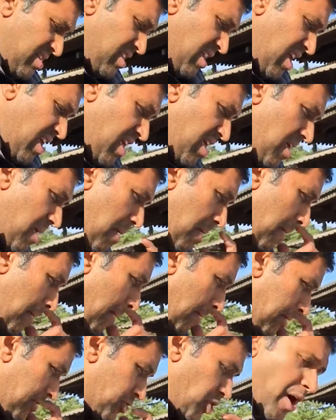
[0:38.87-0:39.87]
they
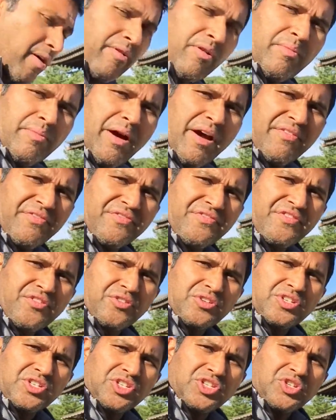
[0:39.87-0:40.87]
traveled by
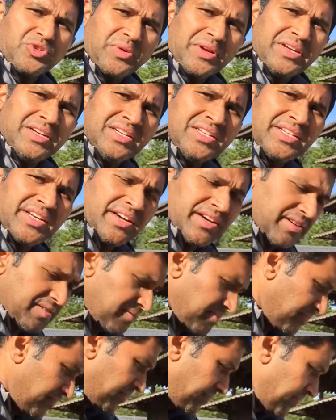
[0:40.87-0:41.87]
foot to India
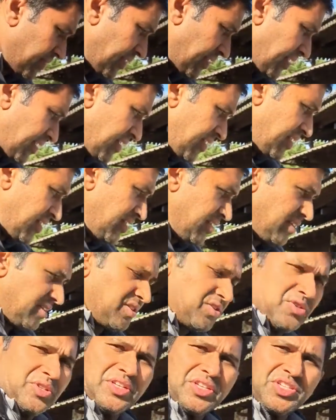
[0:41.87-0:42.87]

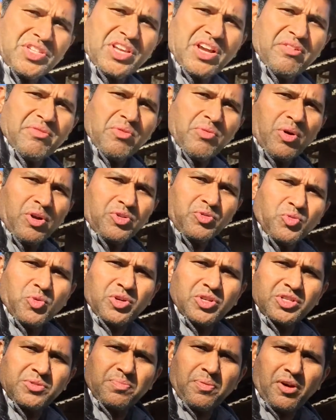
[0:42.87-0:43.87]
to discover what
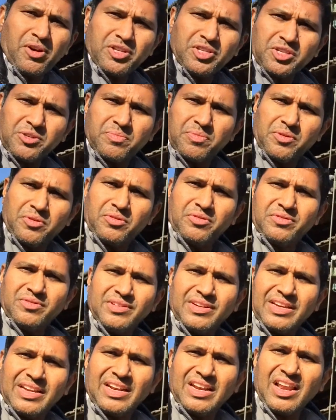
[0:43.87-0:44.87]
was possible
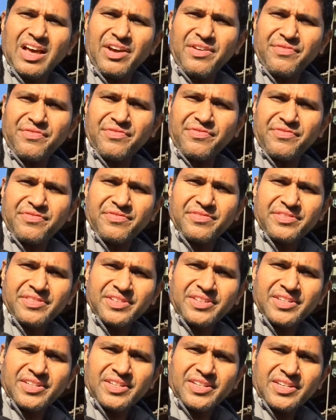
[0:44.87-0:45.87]
in life,
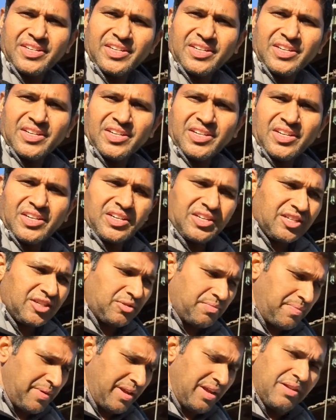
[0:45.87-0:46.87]

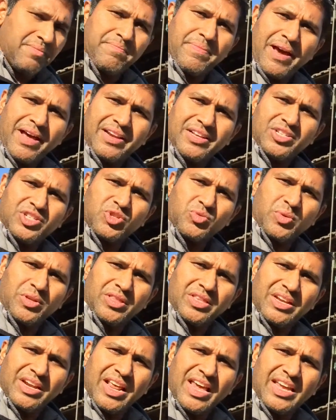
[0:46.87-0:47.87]
to be in balance
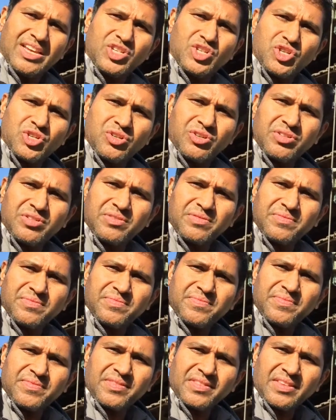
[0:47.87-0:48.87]
with the nature
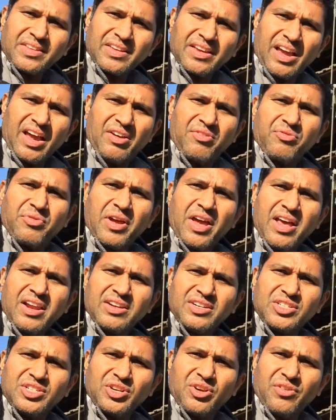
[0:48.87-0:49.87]
and
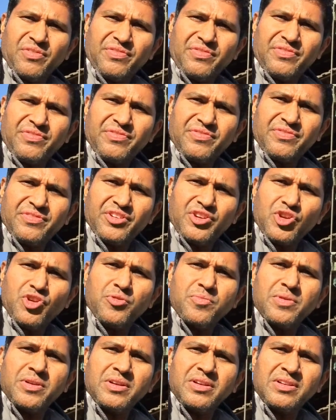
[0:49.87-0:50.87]
reality of
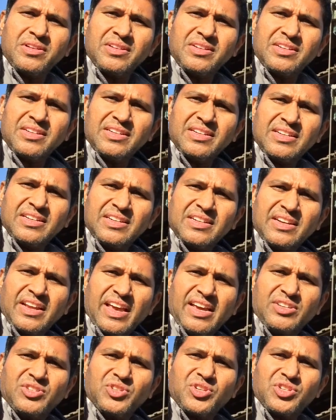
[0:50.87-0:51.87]
human
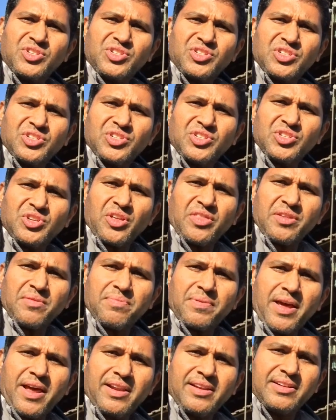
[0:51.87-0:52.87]
existence on the
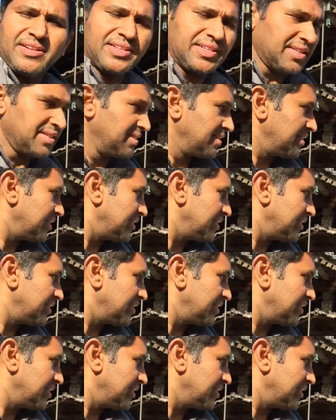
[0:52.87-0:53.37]
planet.